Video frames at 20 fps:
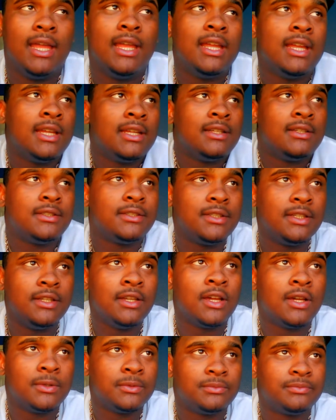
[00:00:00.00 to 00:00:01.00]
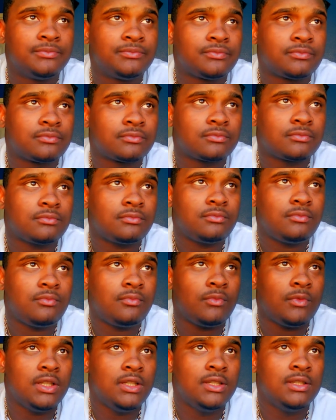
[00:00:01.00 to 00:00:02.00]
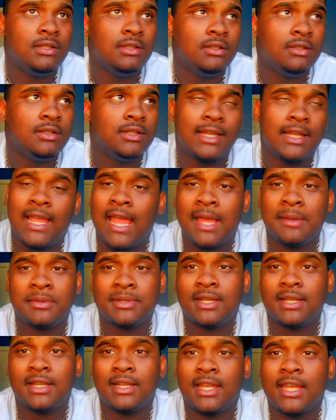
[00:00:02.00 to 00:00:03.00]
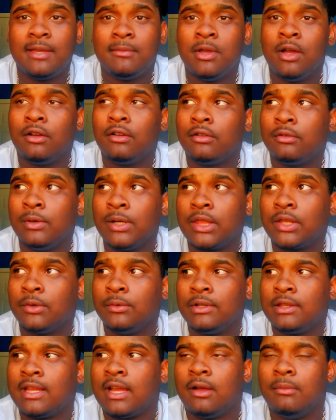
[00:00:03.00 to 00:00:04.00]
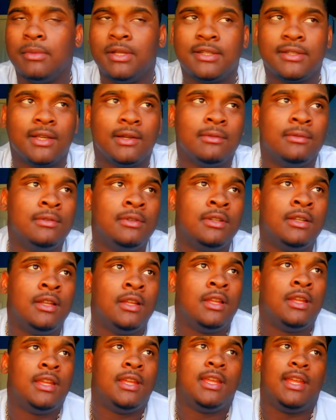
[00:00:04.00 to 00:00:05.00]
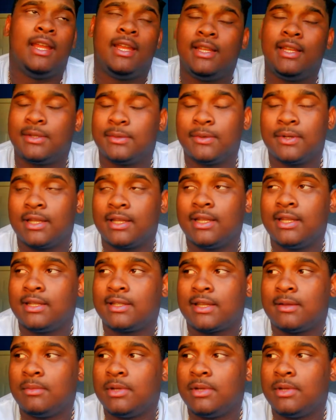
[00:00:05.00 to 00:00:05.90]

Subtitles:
And, you know, the game's gonna keep going with or without me, so it is what it is.